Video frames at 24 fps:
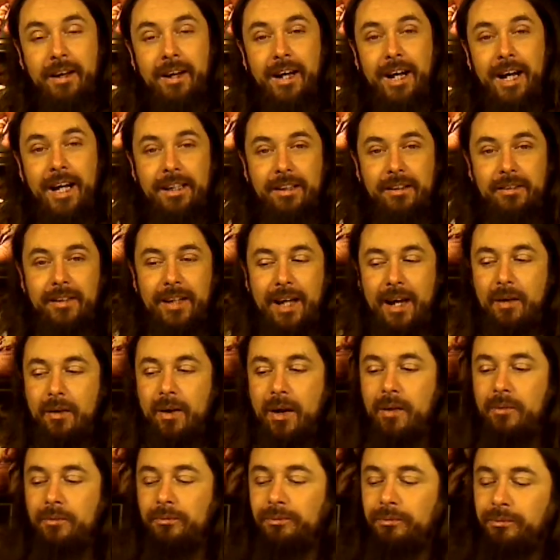I'd go that
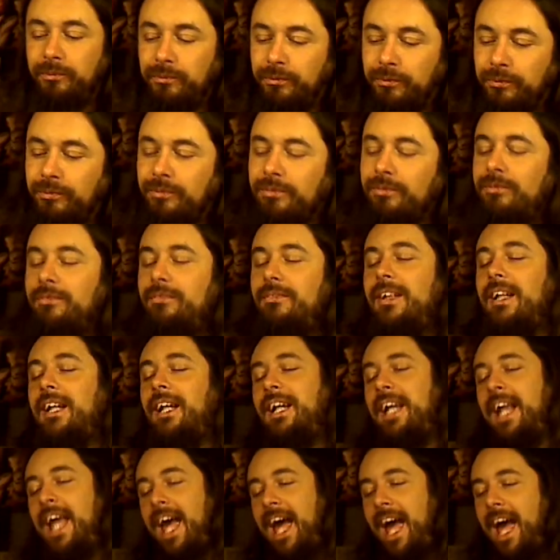route.
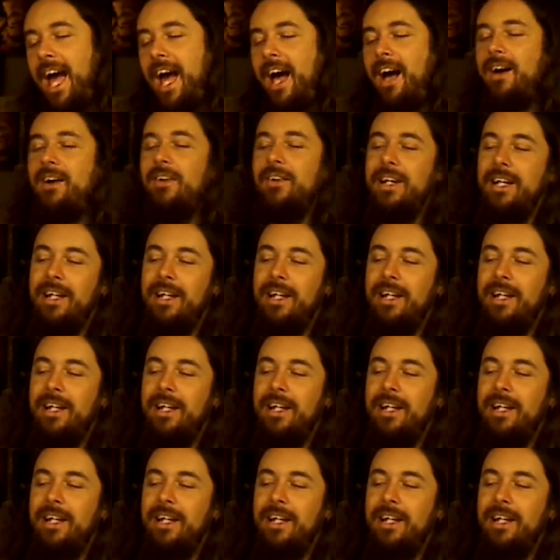Now,